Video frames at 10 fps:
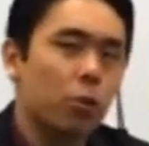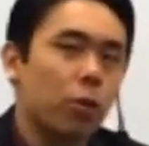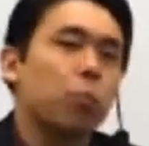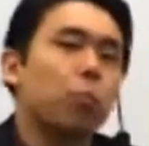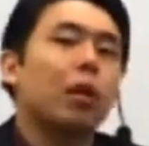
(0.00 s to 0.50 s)
you have
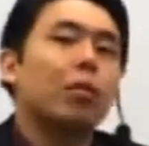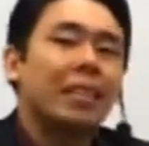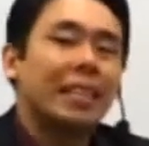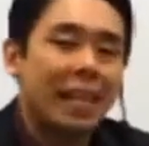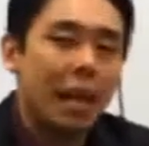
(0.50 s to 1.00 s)
to put down
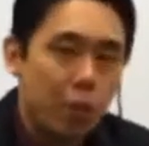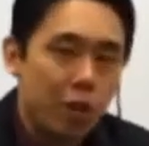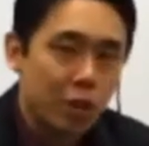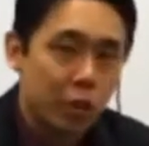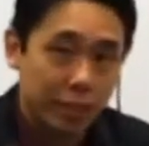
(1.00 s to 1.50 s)
the
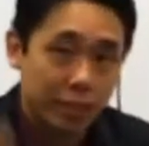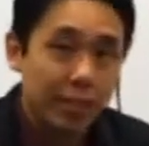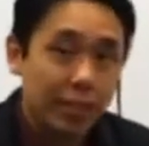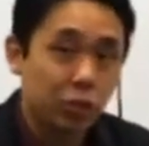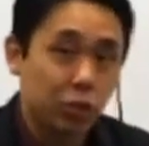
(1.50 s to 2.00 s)
elaboration of the
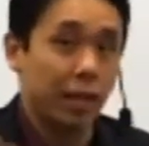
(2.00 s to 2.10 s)
details of the